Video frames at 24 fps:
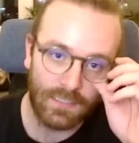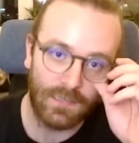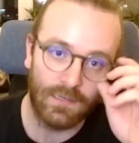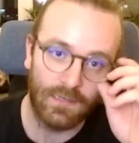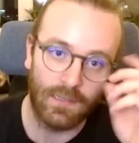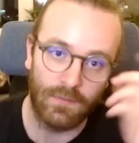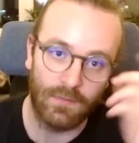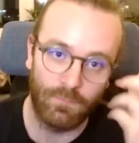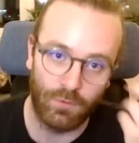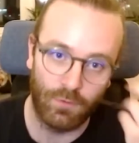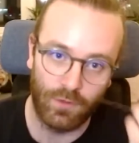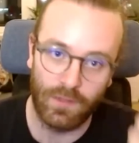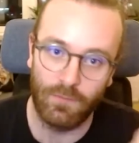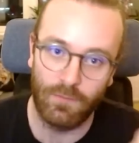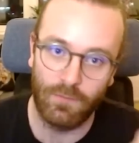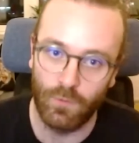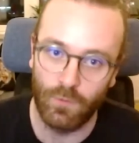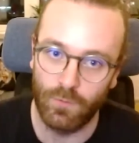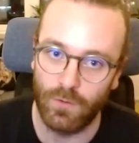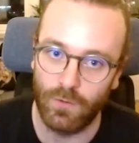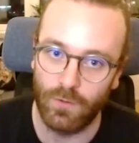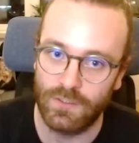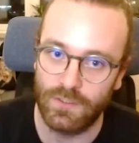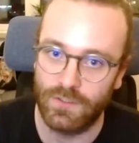in putting
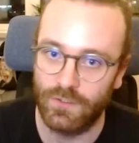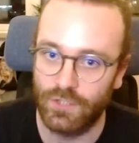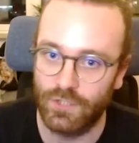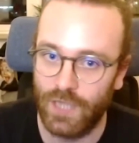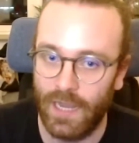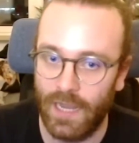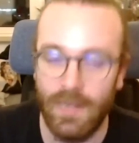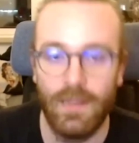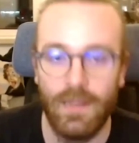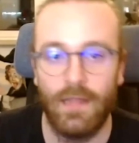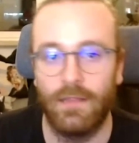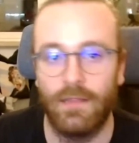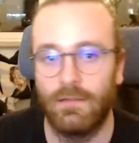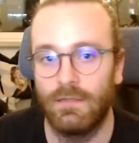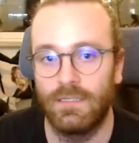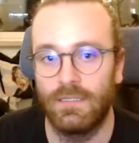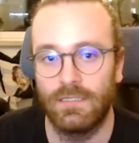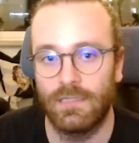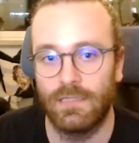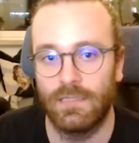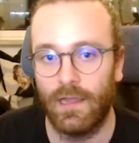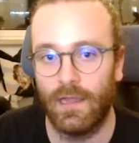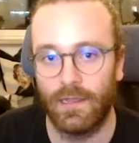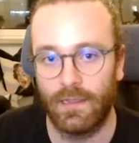Moonbirds on chain, and
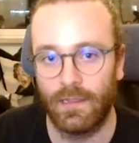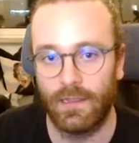it's